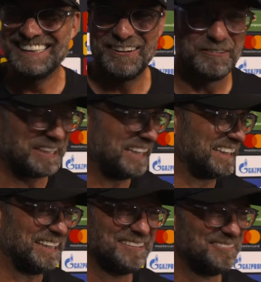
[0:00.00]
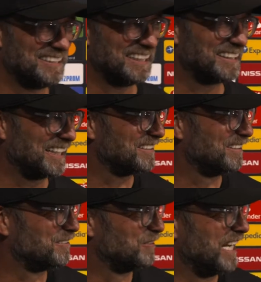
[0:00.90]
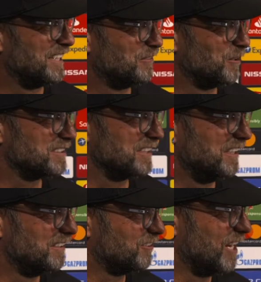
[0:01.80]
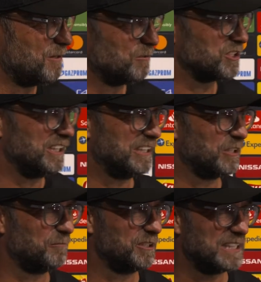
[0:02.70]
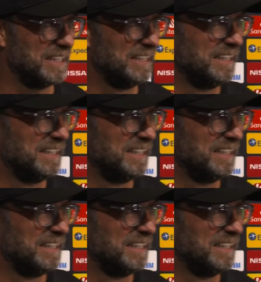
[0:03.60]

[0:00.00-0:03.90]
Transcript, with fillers: So we take that, we take that into night. It was a drama was needed, obviously.